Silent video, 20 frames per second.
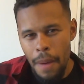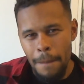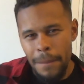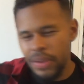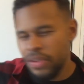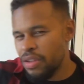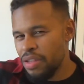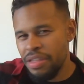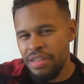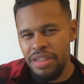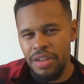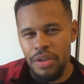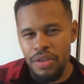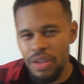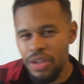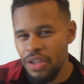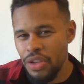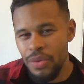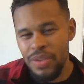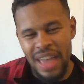But as soon
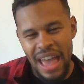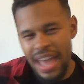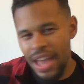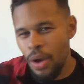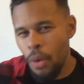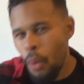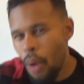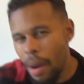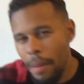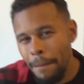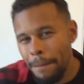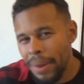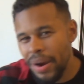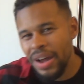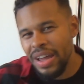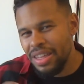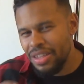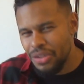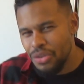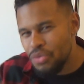as you take one
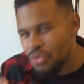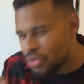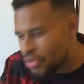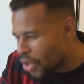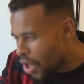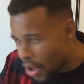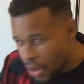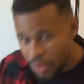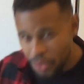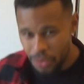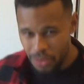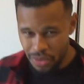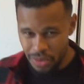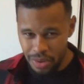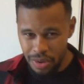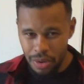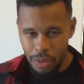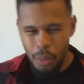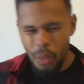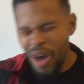bite, you know,
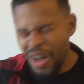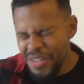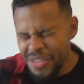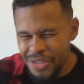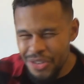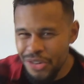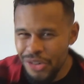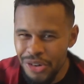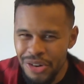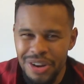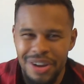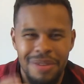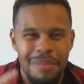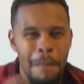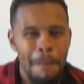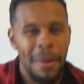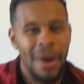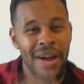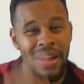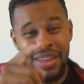one
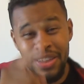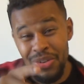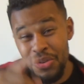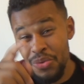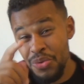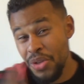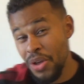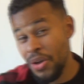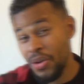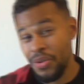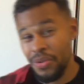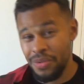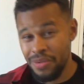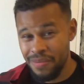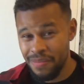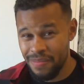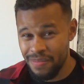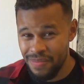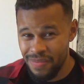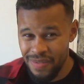drunken bite, you know,
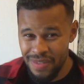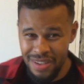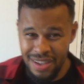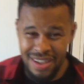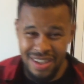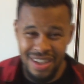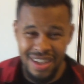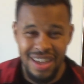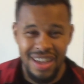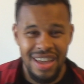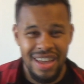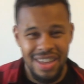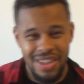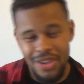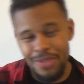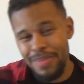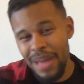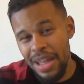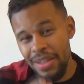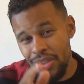
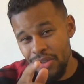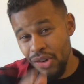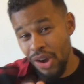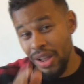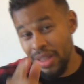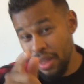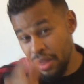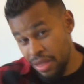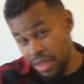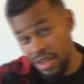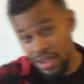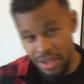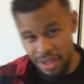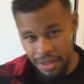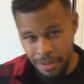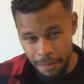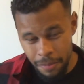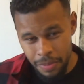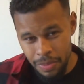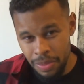you made the right
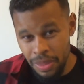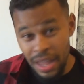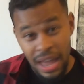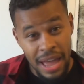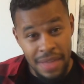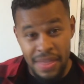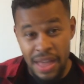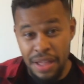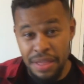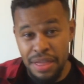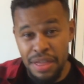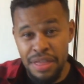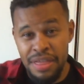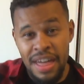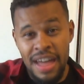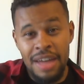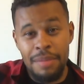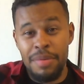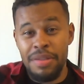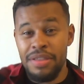decision. And that's the
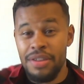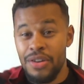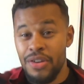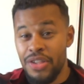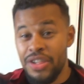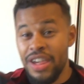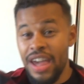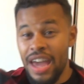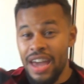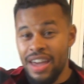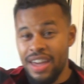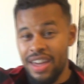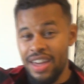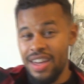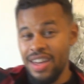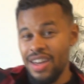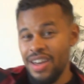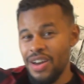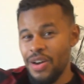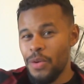same as the kuchek.
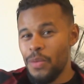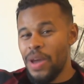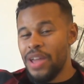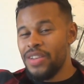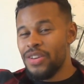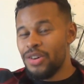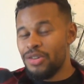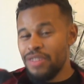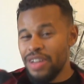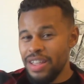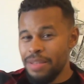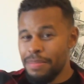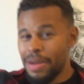When you're in